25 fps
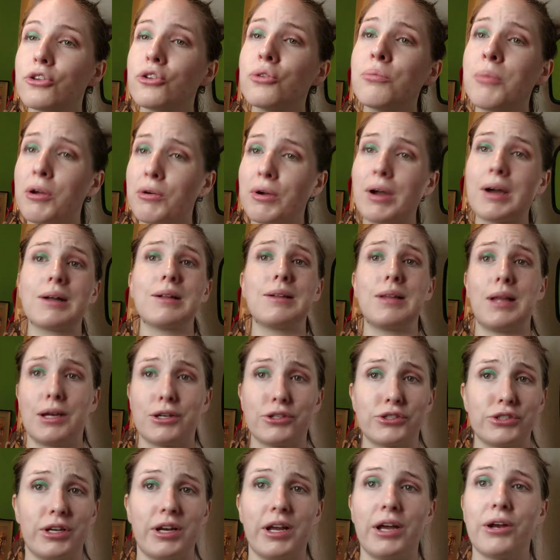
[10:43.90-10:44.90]
To my
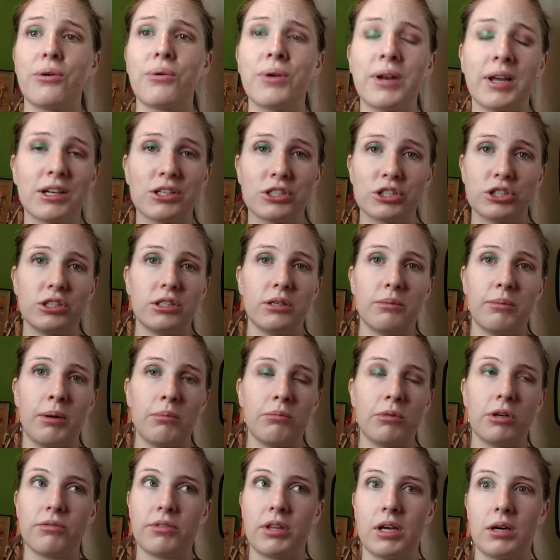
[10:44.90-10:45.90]
recollection, I don't actually
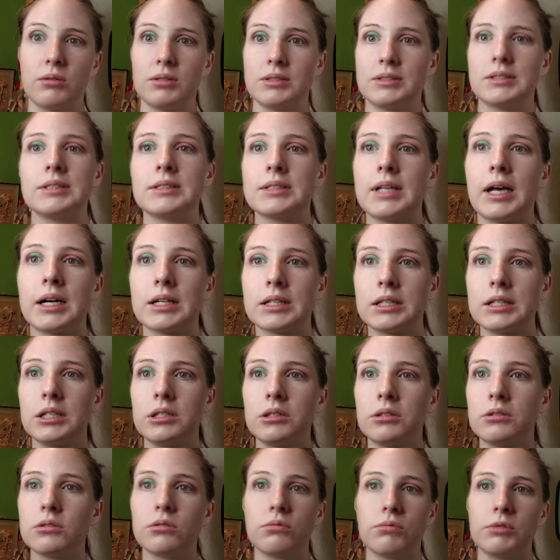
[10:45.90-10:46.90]
remember if that was
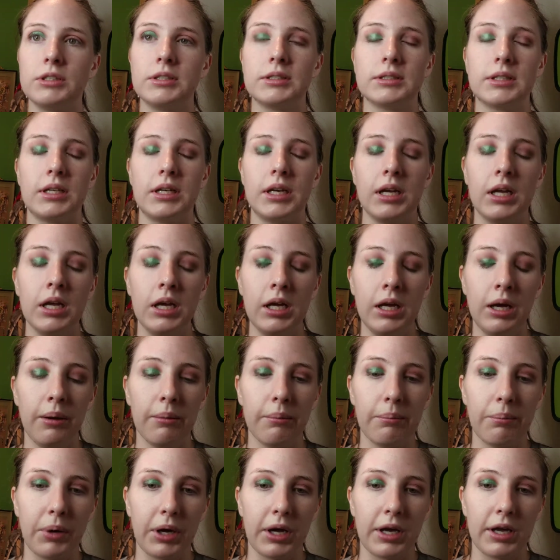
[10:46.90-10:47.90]
exactly the reason,
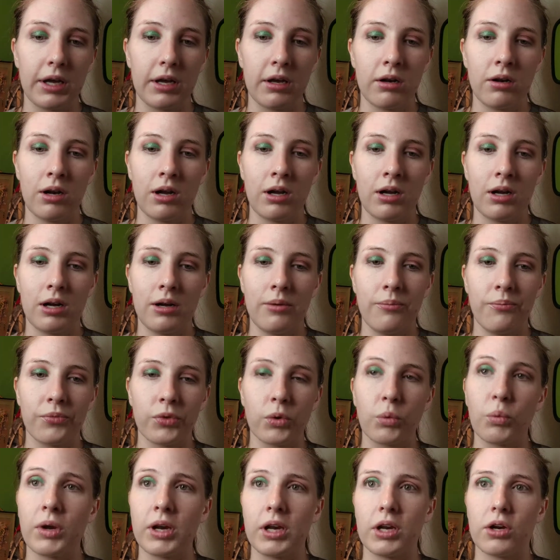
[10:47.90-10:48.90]
but
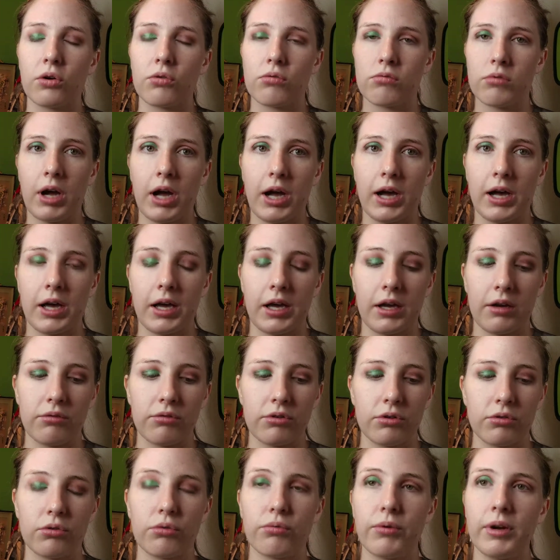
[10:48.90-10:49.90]
when it
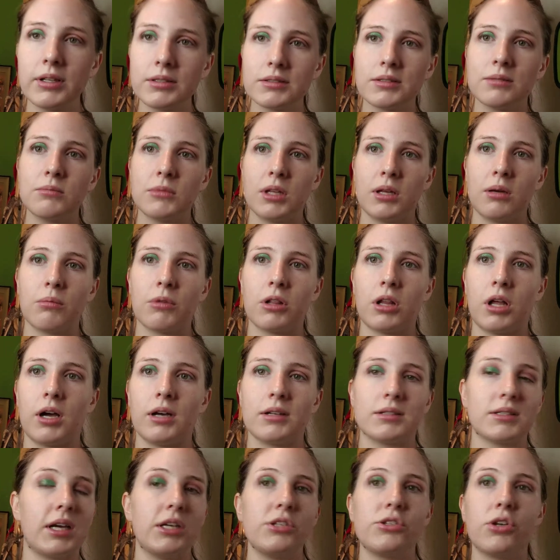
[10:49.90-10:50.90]
arrived, the Ransom lip
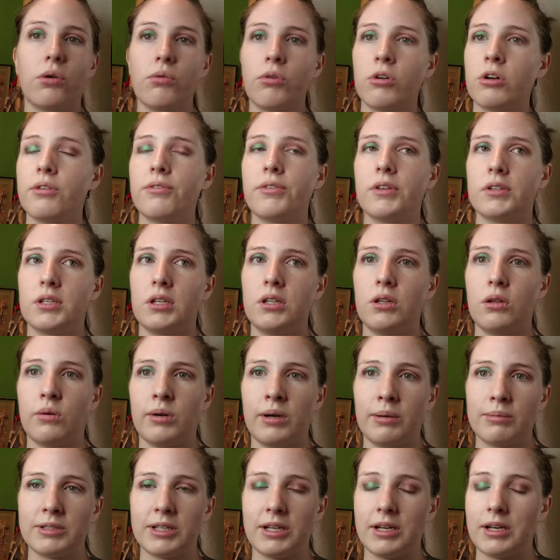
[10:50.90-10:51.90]
gloss, I don't know if it's on the
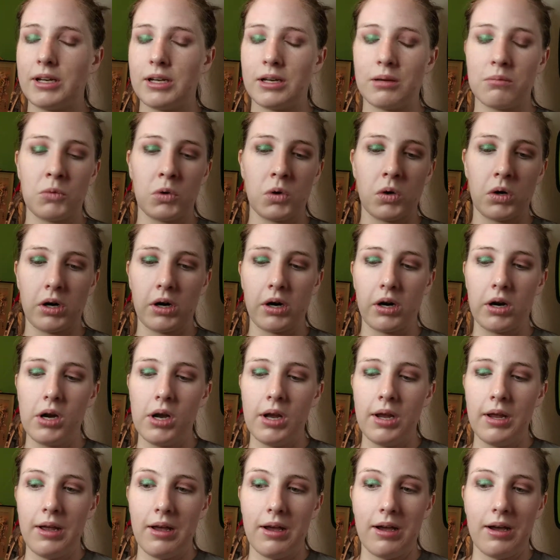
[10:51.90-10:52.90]
website anymore.
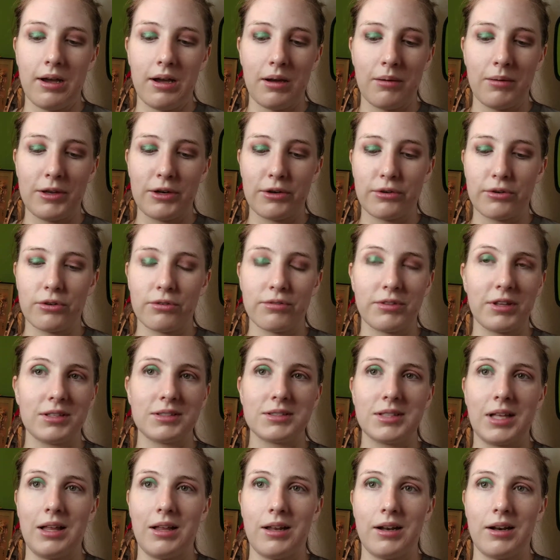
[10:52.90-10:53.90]
I don't know if they
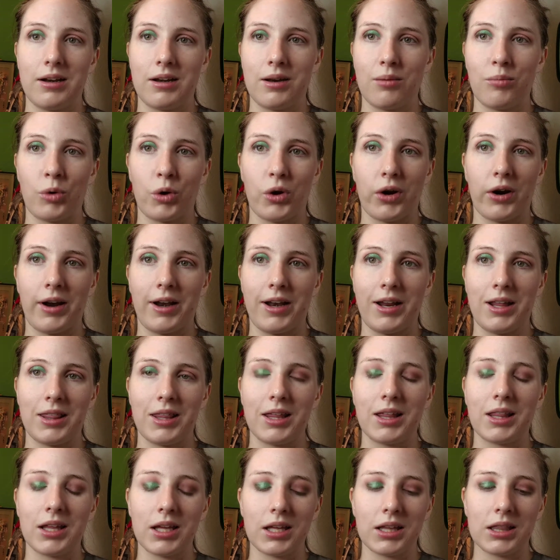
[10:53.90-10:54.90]
sell it anymore or
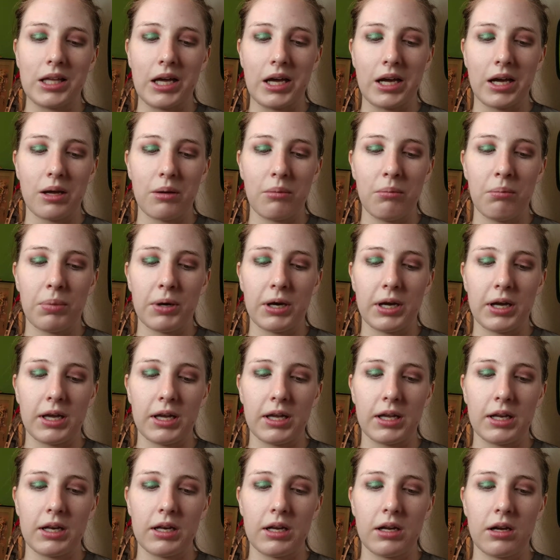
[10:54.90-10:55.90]
anything like that,
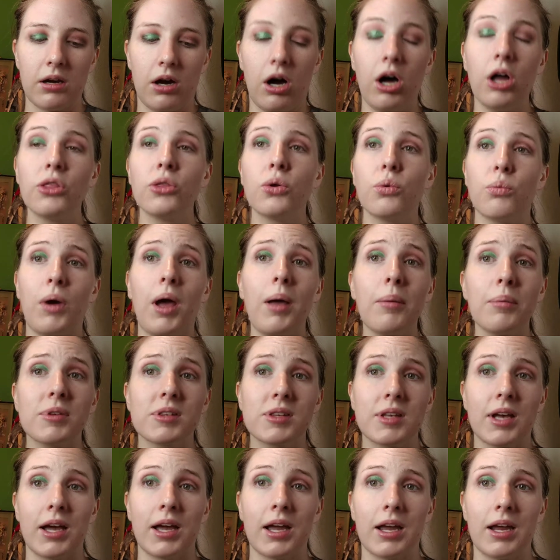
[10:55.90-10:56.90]
but on the
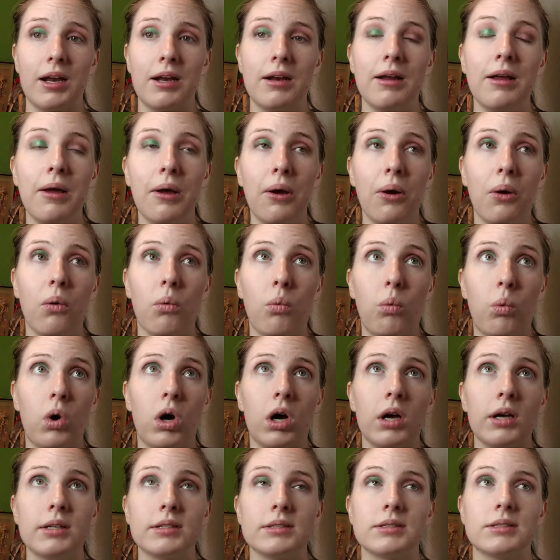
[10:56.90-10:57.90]
website
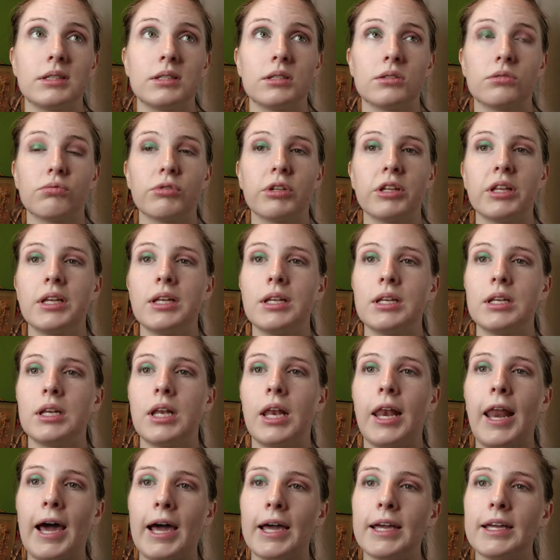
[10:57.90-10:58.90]
was this really
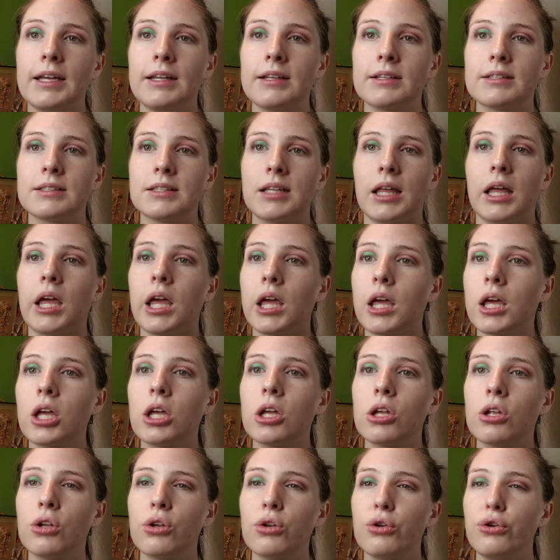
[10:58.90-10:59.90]
nice,
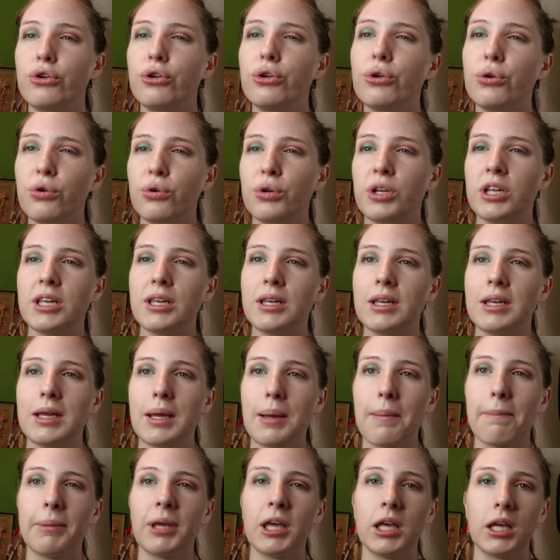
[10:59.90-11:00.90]
like,
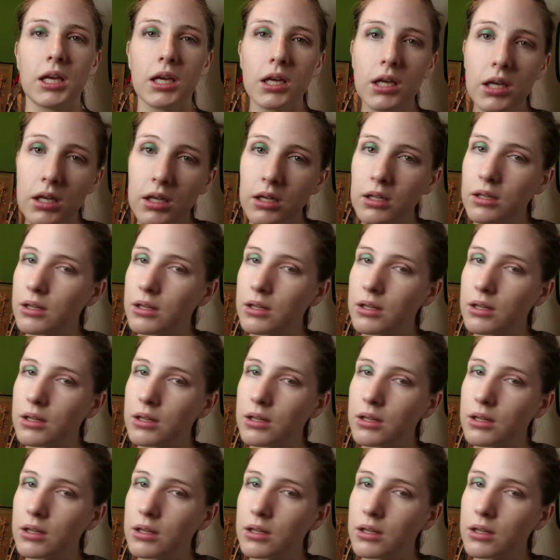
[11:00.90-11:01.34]
nudie pink